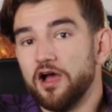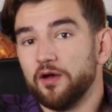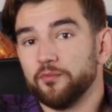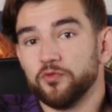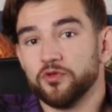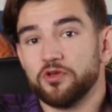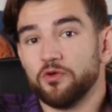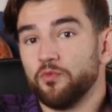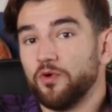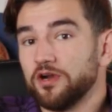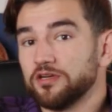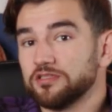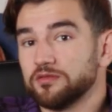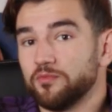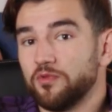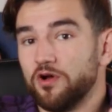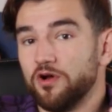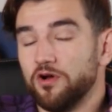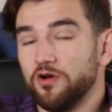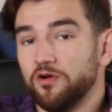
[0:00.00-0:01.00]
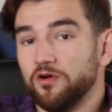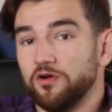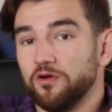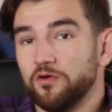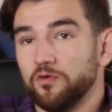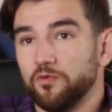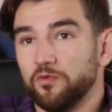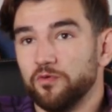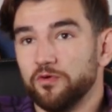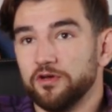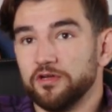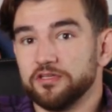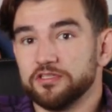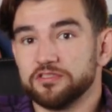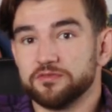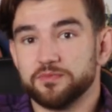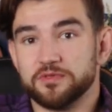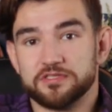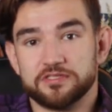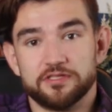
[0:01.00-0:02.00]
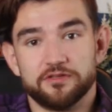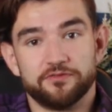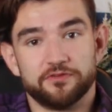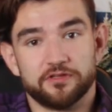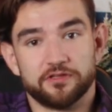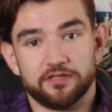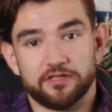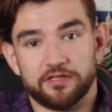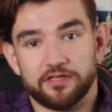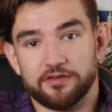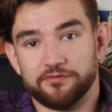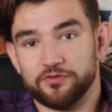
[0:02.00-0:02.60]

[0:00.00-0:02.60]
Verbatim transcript: Um, you can watch them all on, specifically,